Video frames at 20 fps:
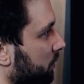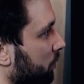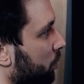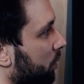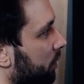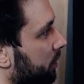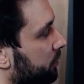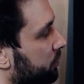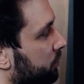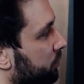
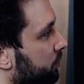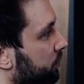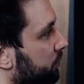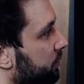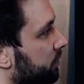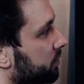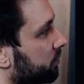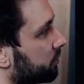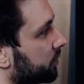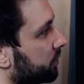1, 2,
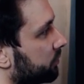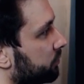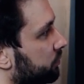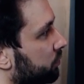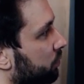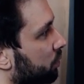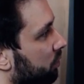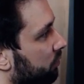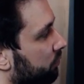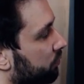3,
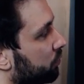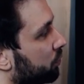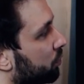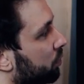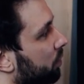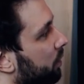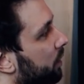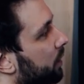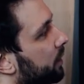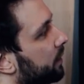4,
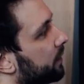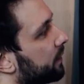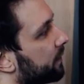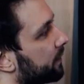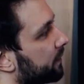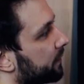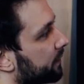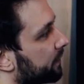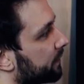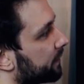4
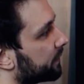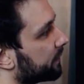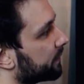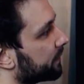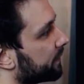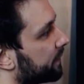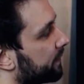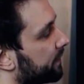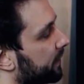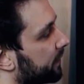
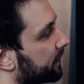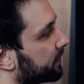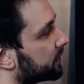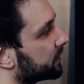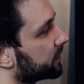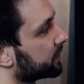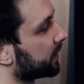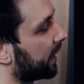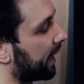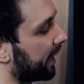
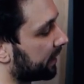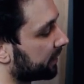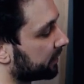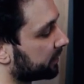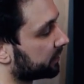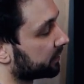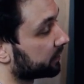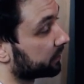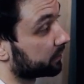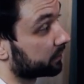sixths,
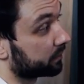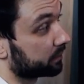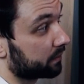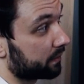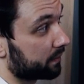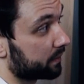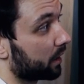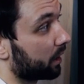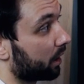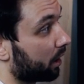and
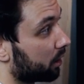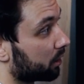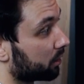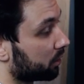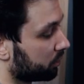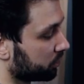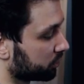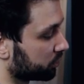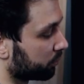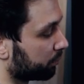they are
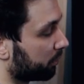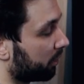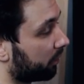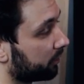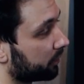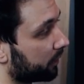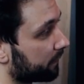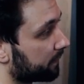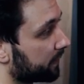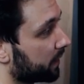also
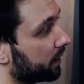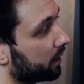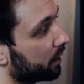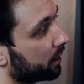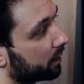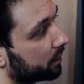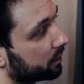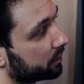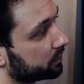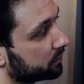parallel. They
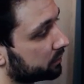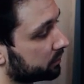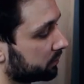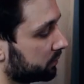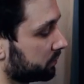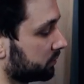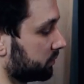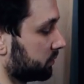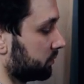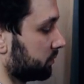are
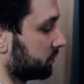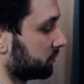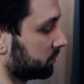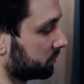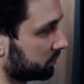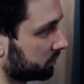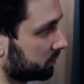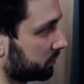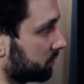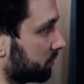
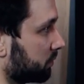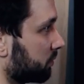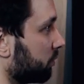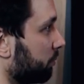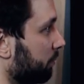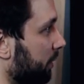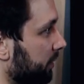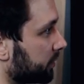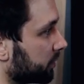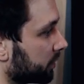
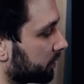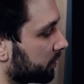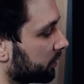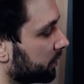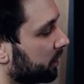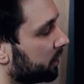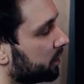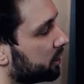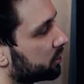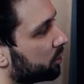chromatic.
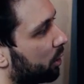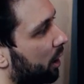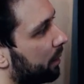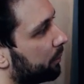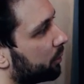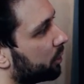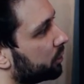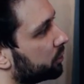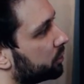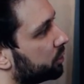So
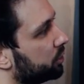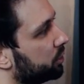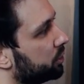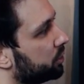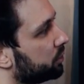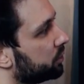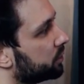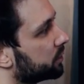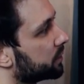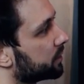I'm going to
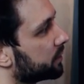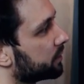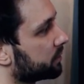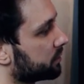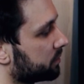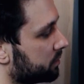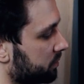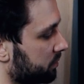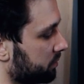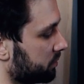use
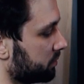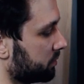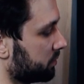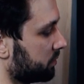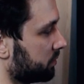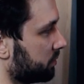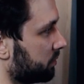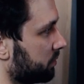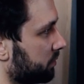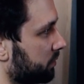
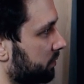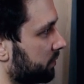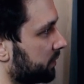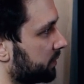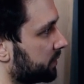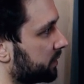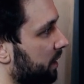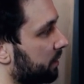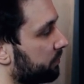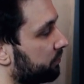
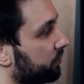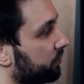same